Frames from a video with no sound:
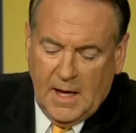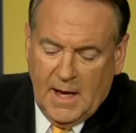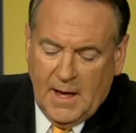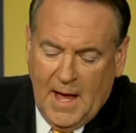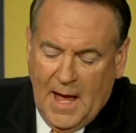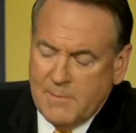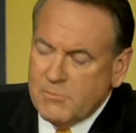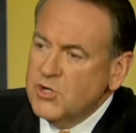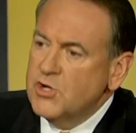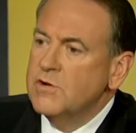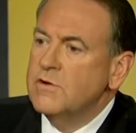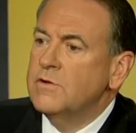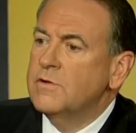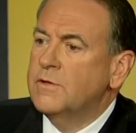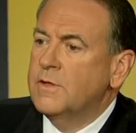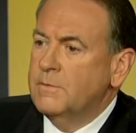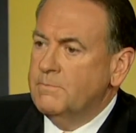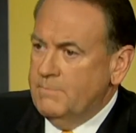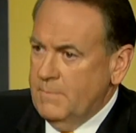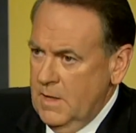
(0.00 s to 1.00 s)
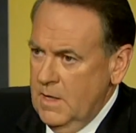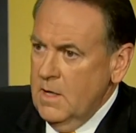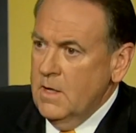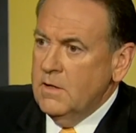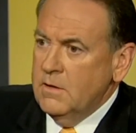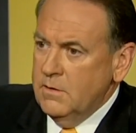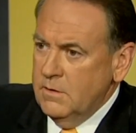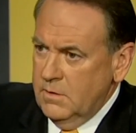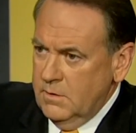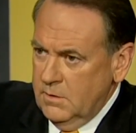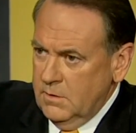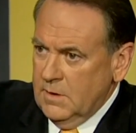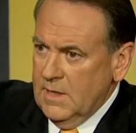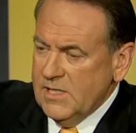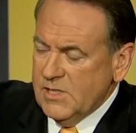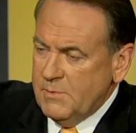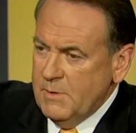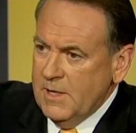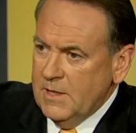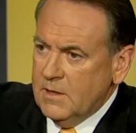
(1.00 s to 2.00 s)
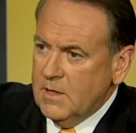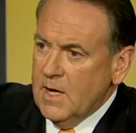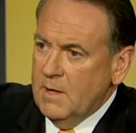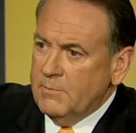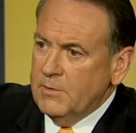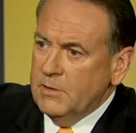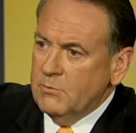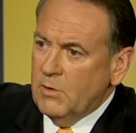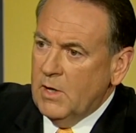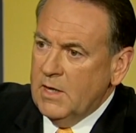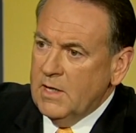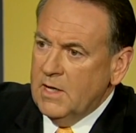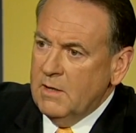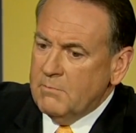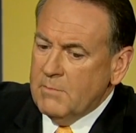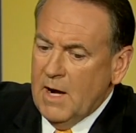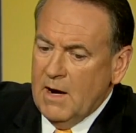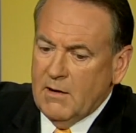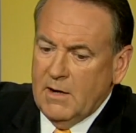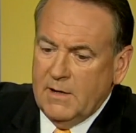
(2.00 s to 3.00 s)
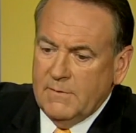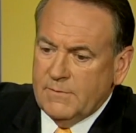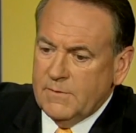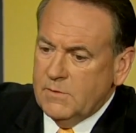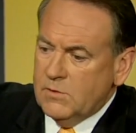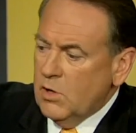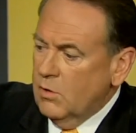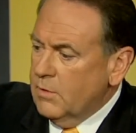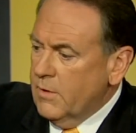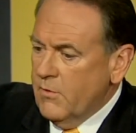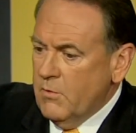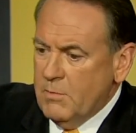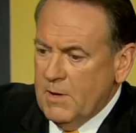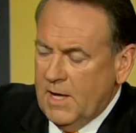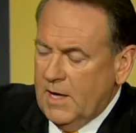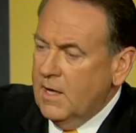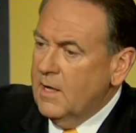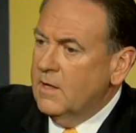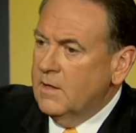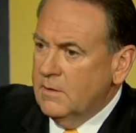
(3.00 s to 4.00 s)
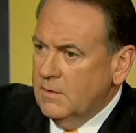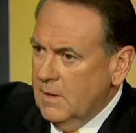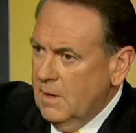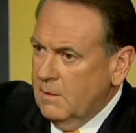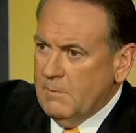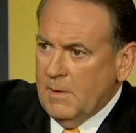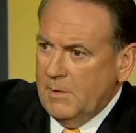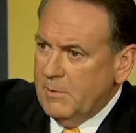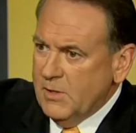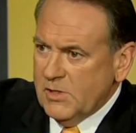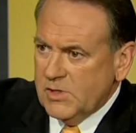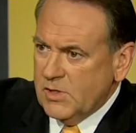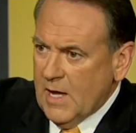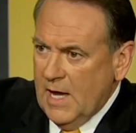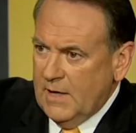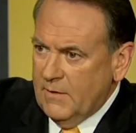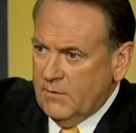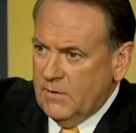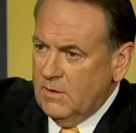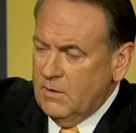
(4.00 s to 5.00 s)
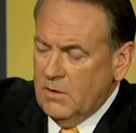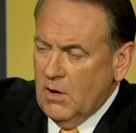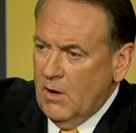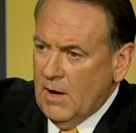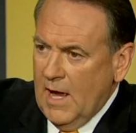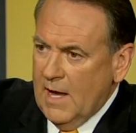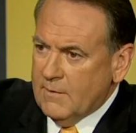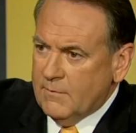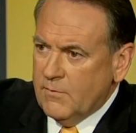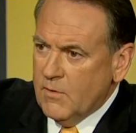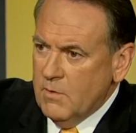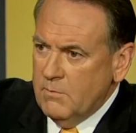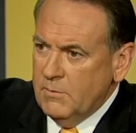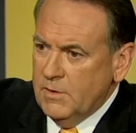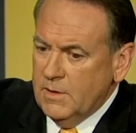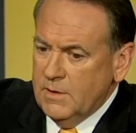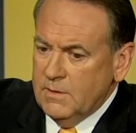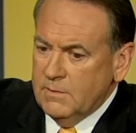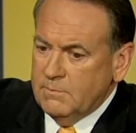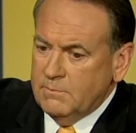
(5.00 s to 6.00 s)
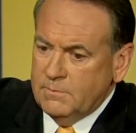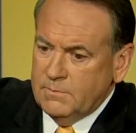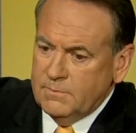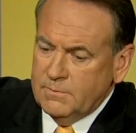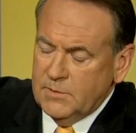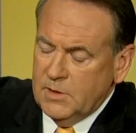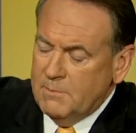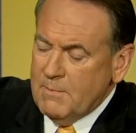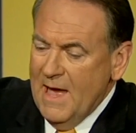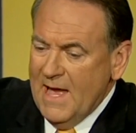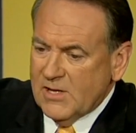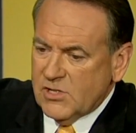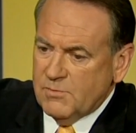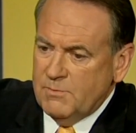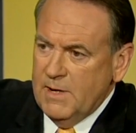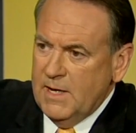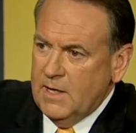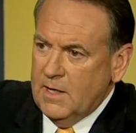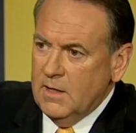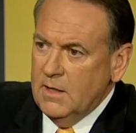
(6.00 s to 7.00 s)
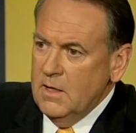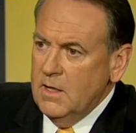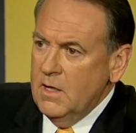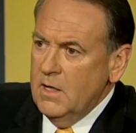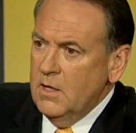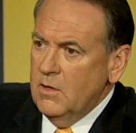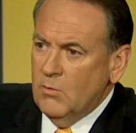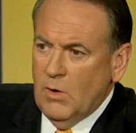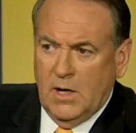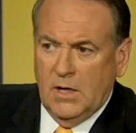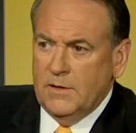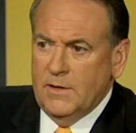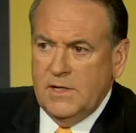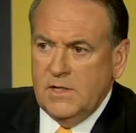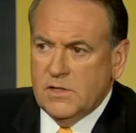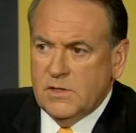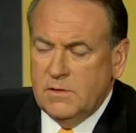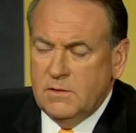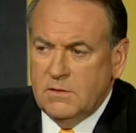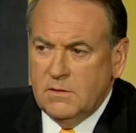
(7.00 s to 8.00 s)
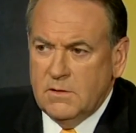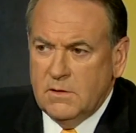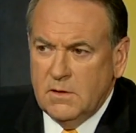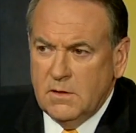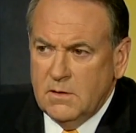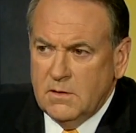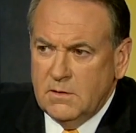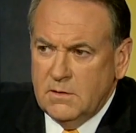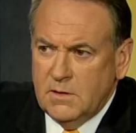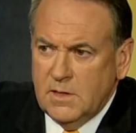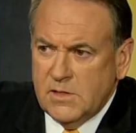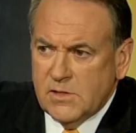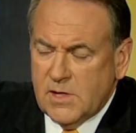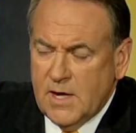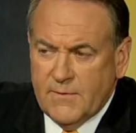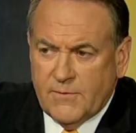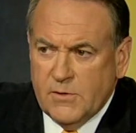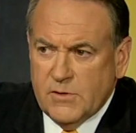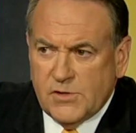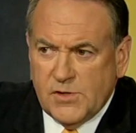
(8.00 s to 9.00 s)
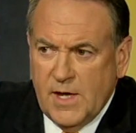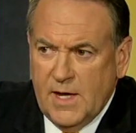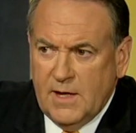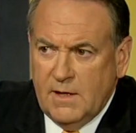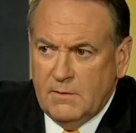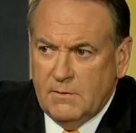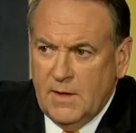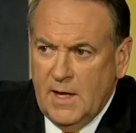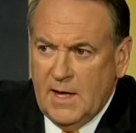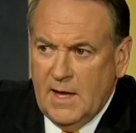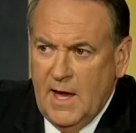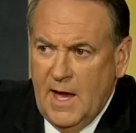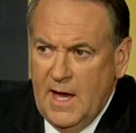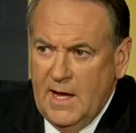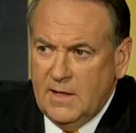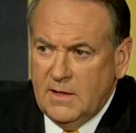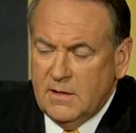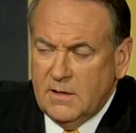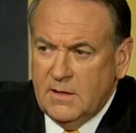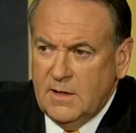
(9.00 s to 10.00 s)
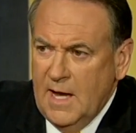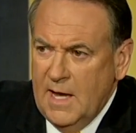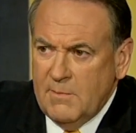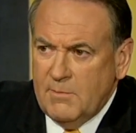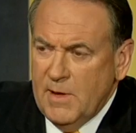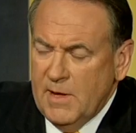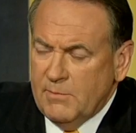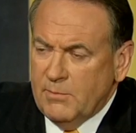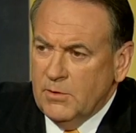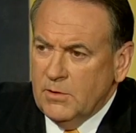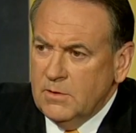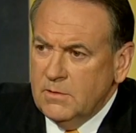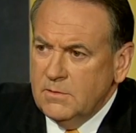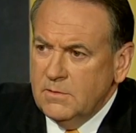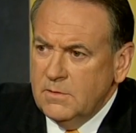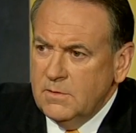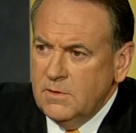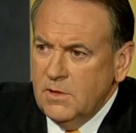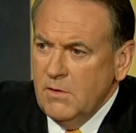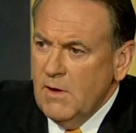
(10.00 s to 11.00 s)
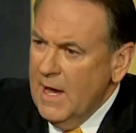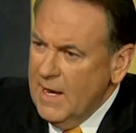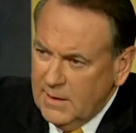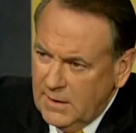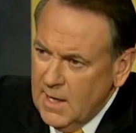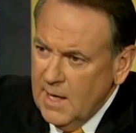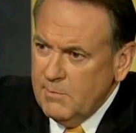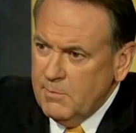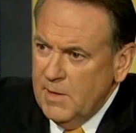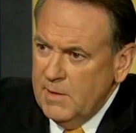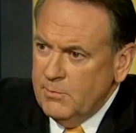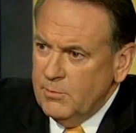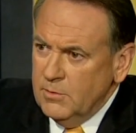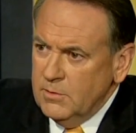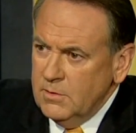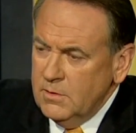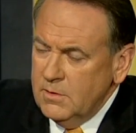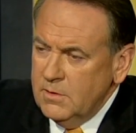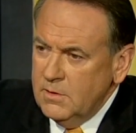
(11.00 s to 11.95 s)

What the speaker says: I'm sure that the lesbian couple that wanted to get married have told everybody, and I mean, it's kind of gone out from the mass media. Well, these Giffords, they hate gay people. Do you hate gay people?